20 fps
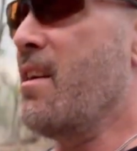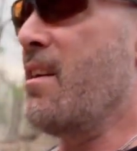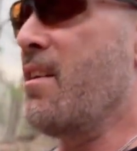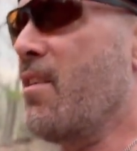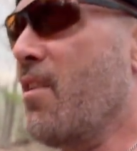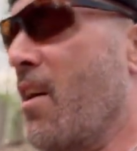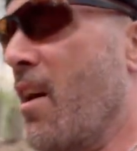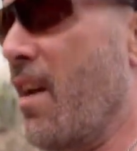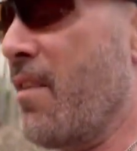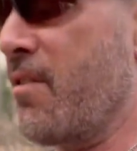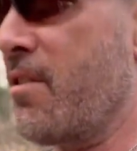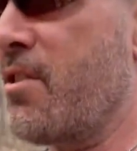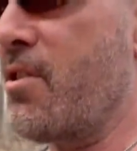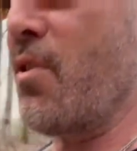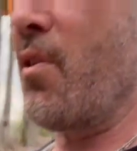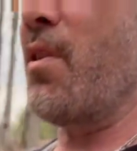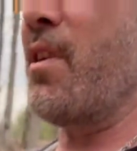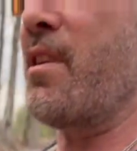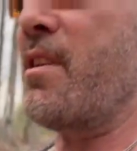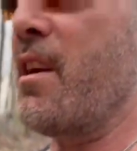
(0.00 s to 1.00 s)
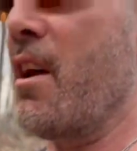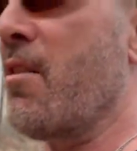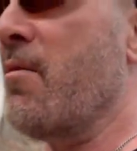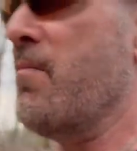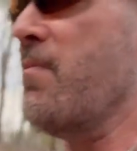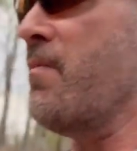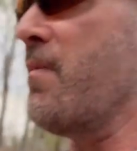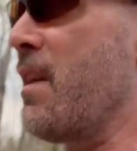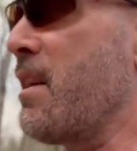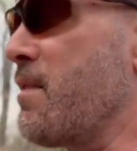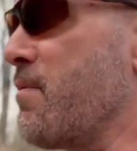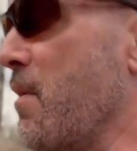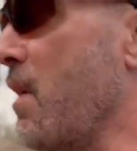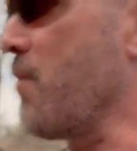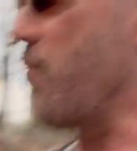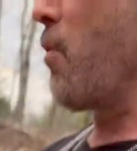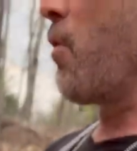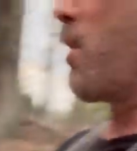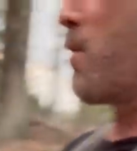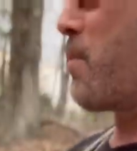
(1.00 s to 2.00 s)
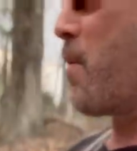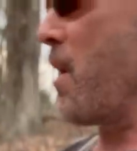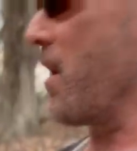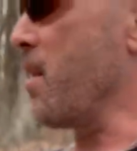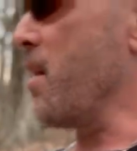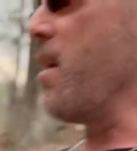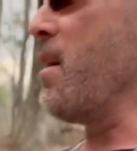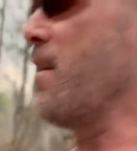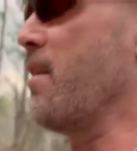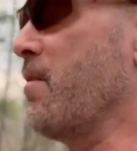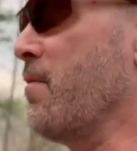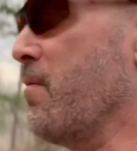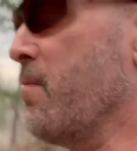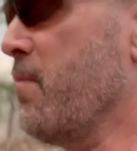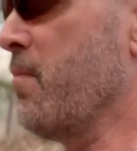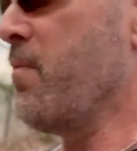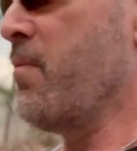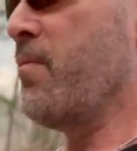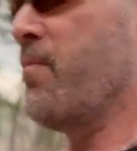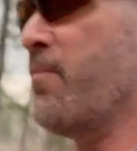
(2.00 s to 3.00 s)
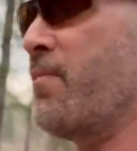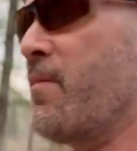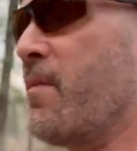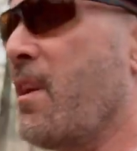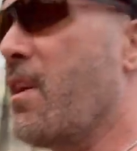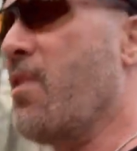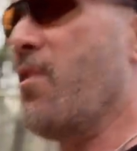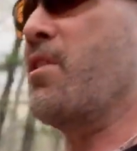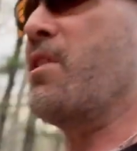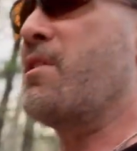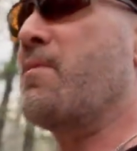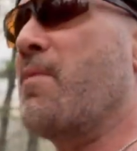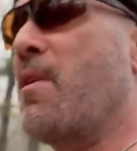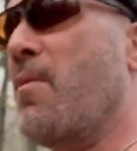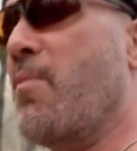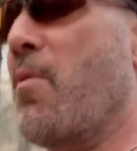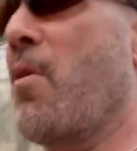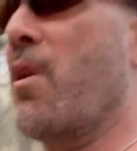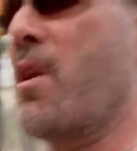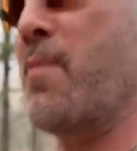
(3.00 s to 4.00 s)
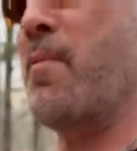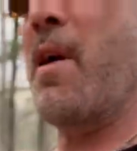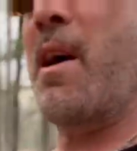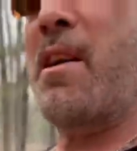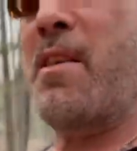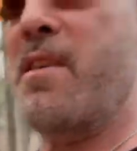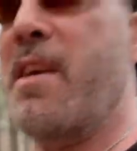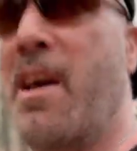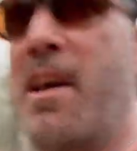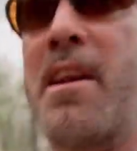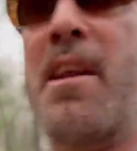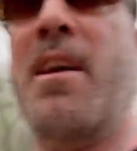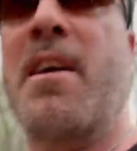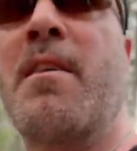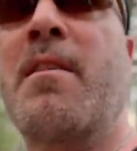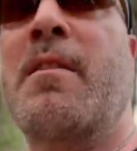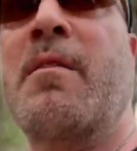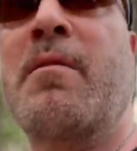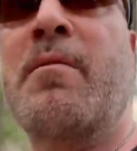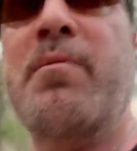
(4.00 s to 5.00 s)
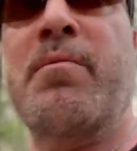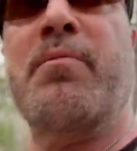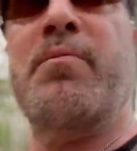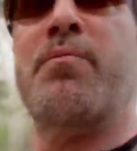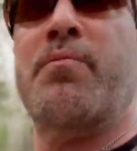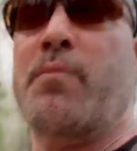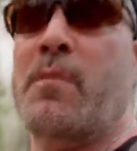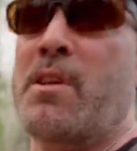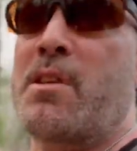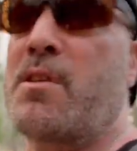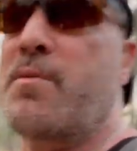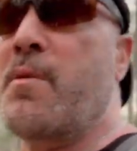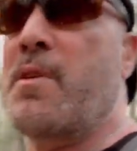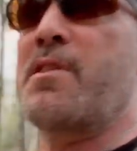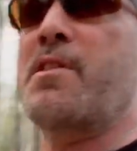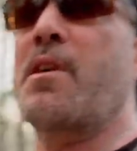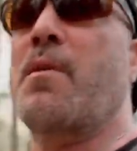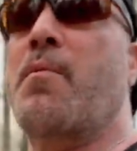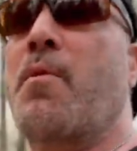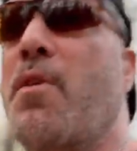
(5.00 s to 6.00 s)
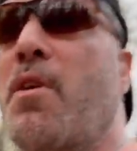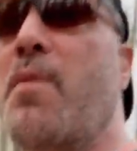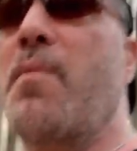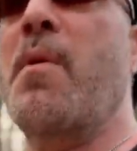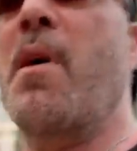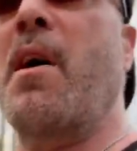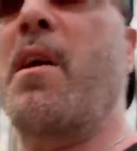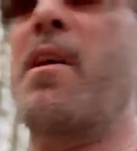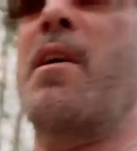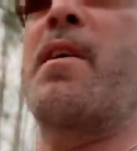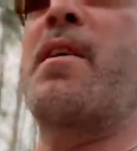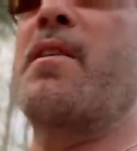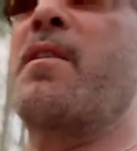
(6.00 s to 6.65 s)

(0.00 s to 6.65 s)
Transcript: You'll have a story to tell. I smell a porcupine. You can always smell porcupine den. it smells like a porcupine.